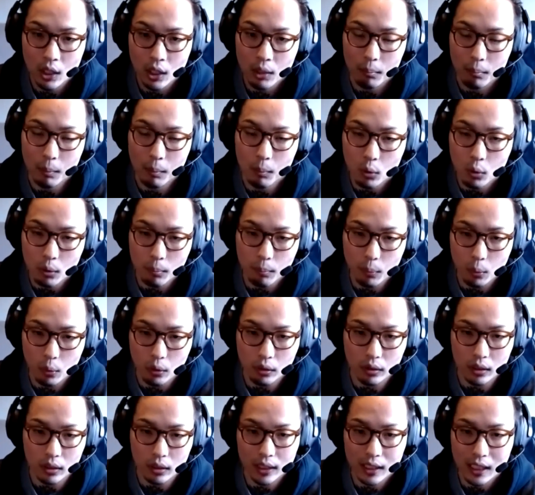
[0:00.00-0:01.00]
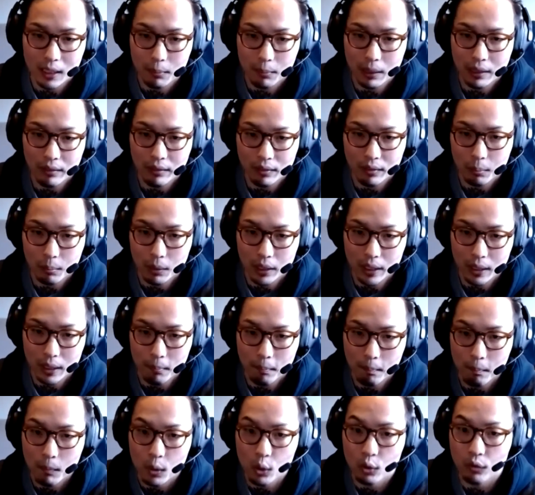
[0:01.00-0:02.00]
but more importantly, keep everybody
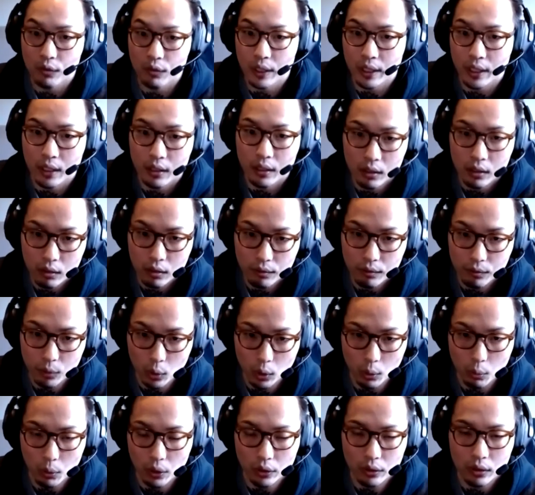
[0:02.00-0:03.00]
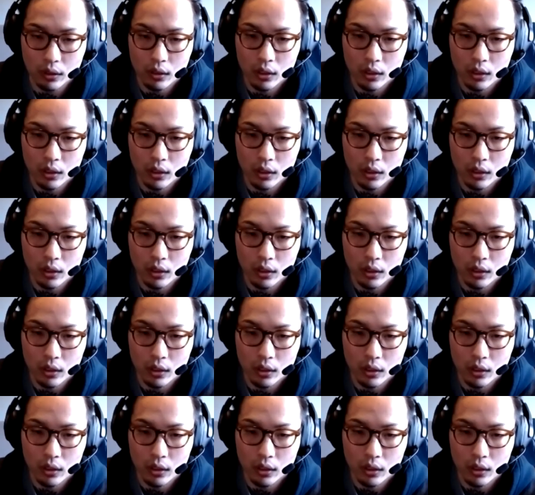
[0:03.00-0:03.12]
moving forward,